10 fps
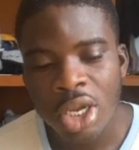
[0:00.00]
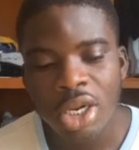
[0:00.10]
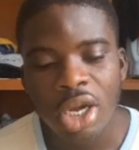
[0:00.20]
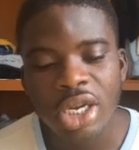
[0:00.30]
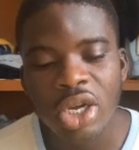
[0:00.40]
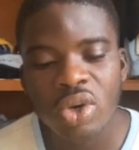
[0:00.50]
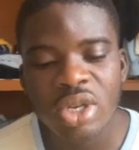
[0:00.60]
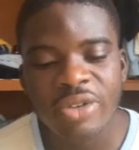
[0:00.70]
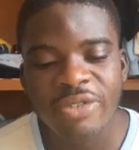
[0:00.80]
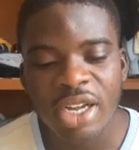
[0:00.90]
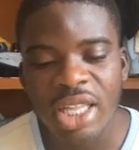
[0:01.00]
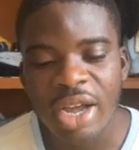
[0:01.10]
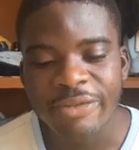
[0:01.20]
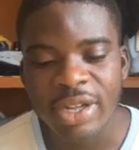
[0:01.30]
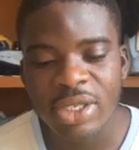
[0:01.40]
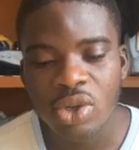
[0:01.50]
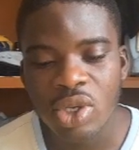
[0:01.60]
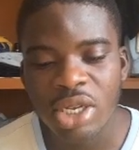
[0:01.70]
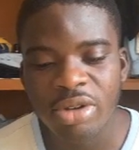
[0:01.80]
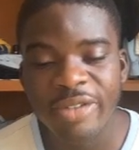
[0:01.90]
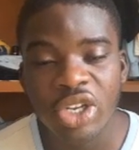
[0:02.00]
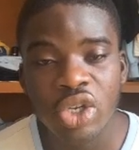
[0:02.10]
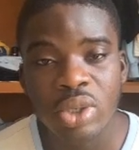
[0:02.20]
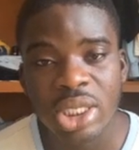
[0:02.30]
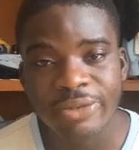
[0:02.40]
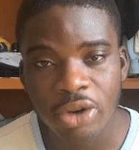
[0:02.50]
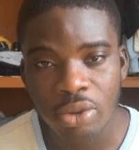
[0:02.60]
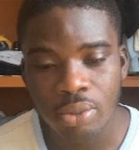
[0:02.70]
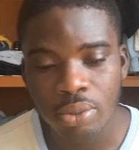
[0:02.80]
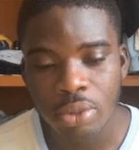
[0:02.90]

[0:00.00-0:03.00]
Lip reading: Now the only factor affecting cost and revenue is volume.